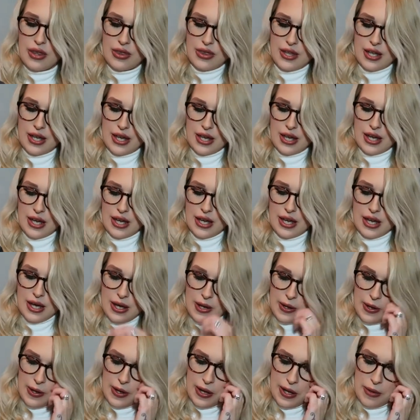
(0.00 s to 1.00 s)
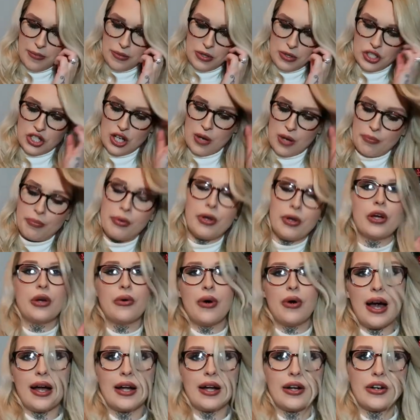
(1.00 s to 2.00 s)
the um,
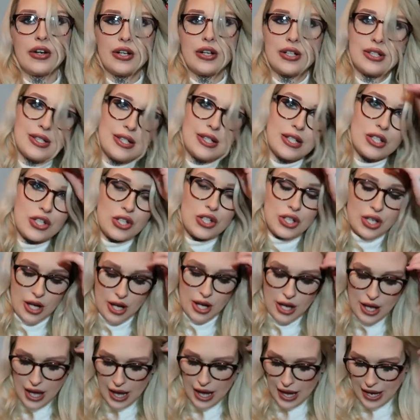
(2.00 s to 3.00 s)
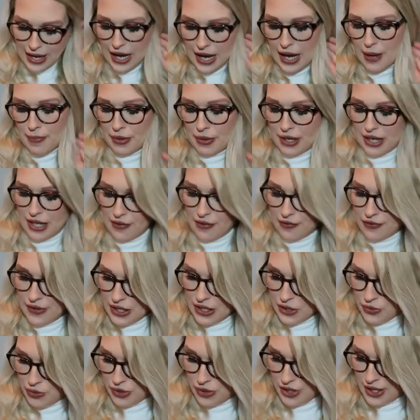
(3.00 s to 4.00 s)
shampoo and conditioner and I believe
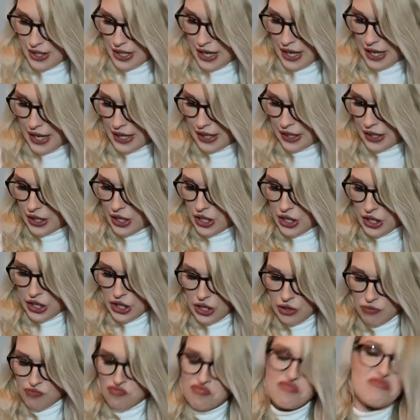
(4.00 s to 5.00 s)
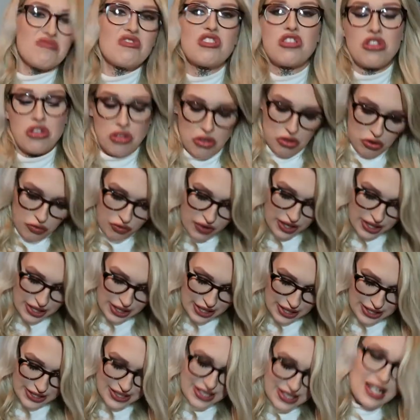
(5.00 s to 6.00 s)
this was like
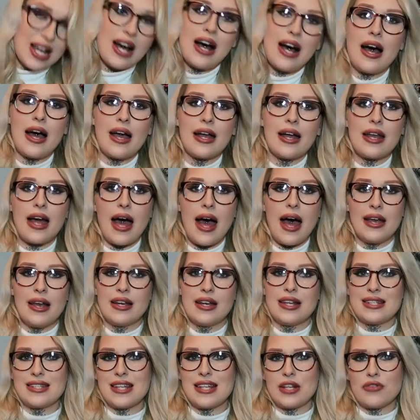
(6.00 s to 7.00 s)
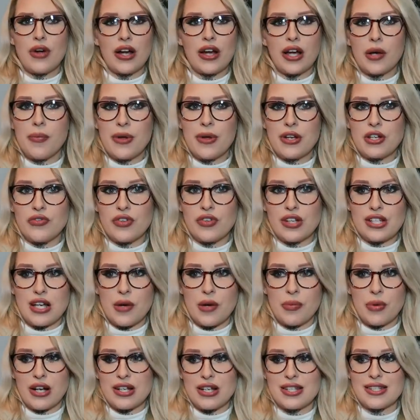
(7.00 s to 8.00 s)
3.99 and it said recommended
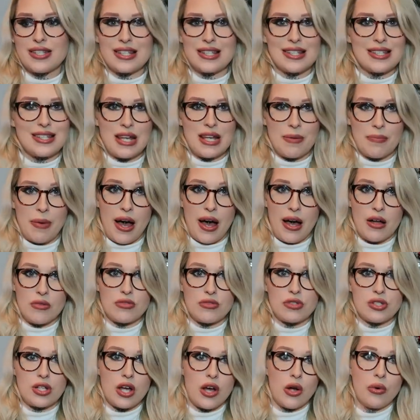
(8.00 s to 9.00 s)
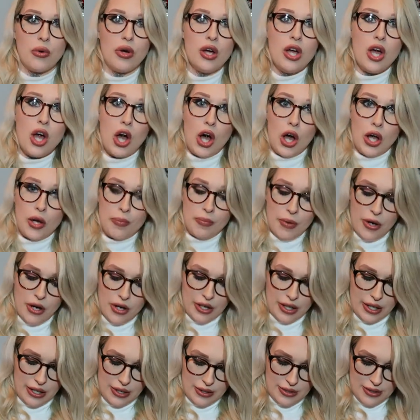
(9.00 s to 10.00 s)
retail price £16 so home
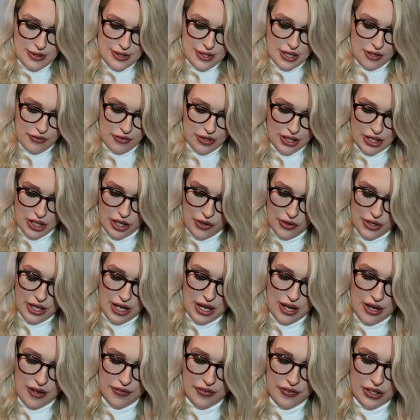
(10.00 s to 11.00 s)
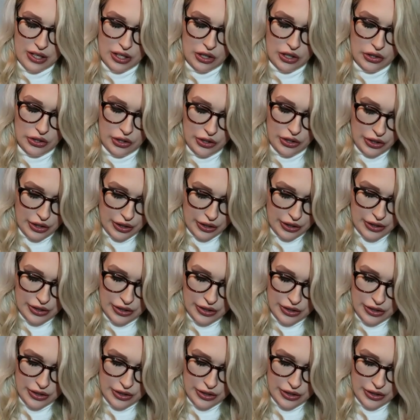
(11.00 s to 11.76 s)
bargains definitely go and have a look